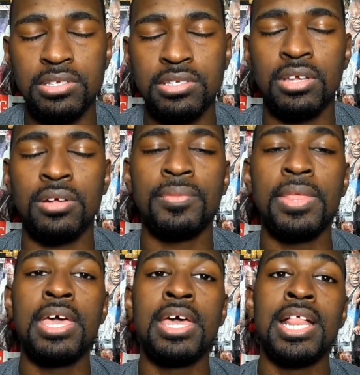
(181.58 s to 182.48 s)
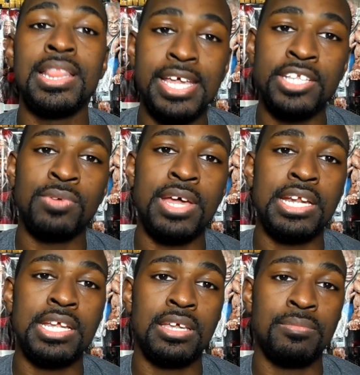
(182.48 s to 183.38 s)
minutes. So that's
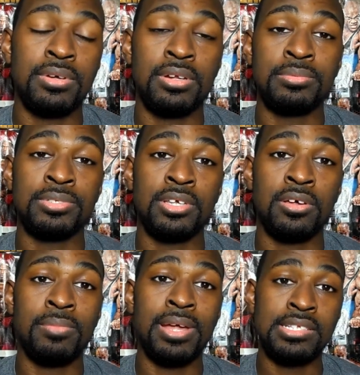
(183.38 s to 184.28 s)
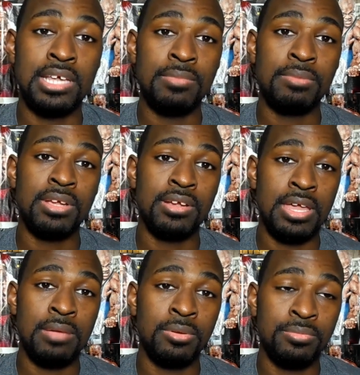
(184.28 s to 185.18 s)
why they didn't get put up. So by the time I'm
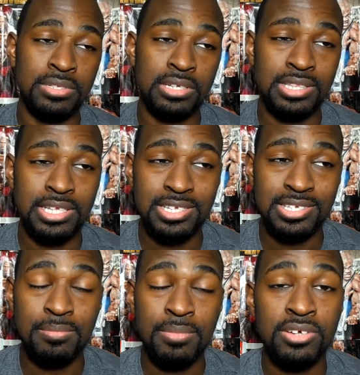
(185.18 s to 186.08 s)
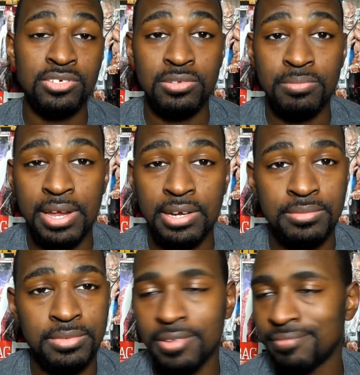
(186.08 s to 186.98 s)
able to put that, I think they say March, the
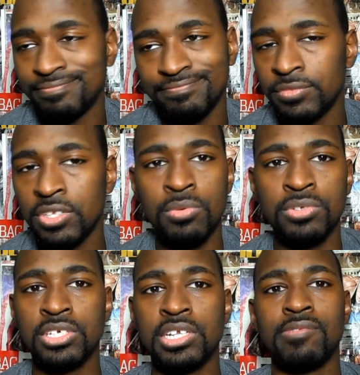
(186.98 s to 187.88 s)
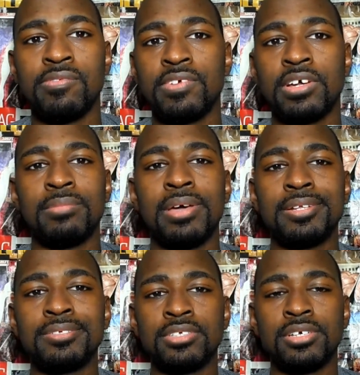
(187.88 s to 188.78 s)
band comes up. No one's going to give a fuck
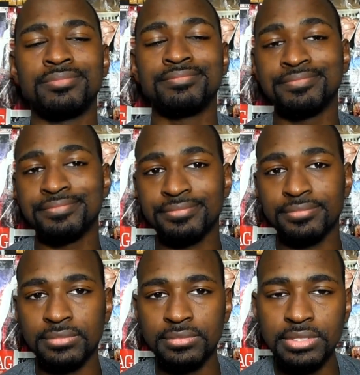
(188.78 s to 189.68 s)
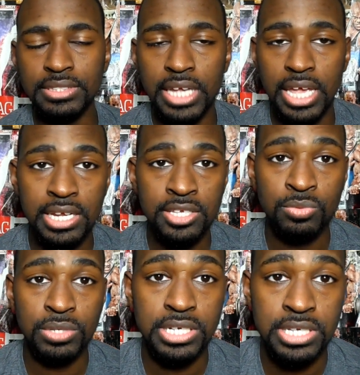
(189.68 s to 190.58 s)
about it. So it
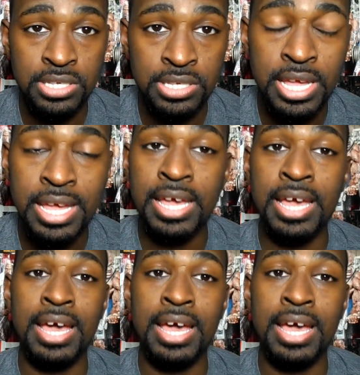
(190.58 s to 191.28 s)
is what it is.